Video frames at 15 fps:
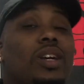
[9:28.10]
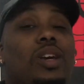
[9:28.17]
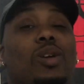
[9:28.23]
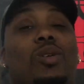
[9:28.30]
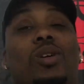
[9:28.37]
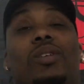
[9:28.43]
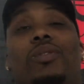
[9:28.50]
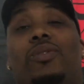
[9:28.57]

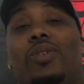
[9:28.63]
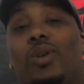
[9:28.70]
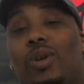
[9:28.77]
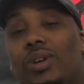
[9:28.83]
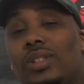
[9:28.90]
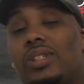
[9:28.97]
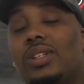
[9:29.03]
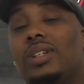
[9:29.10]
Q the
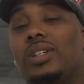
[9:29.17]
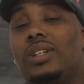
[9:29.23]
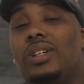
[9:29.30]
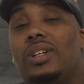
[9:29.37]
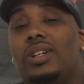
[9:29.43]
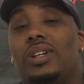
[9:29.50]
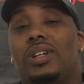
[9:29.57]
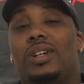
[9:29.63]
Influencer.
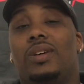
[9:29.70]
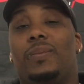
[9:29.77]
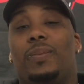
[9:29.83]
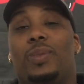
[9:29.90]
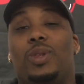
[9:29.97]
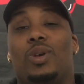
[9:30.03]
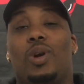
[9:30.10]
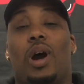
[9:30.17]

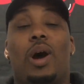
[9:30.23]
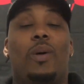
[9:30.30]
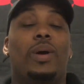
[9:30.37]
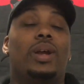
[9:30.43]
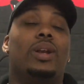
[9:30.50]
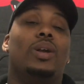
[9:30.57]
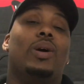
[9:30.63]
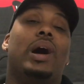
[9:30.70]
You
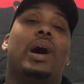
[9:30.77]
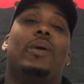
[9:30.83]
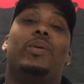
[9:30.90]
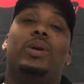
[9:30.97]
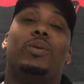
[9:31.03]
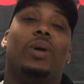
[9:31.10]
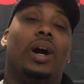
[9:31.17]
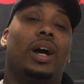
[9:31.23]
already know how
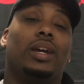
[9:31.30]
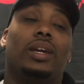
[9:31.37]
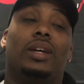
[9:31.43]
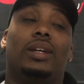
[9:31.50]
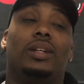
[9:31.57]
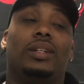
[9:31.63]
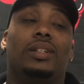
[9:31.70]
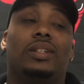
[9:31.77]
we rocking.